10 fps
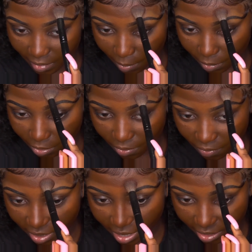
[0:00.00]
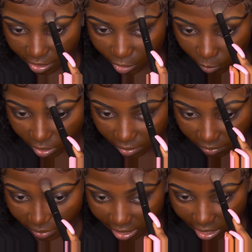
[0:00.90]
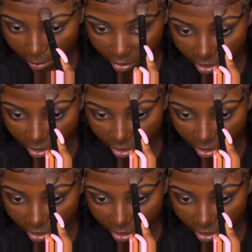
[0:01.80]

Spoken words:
And when you find your twin flame, you're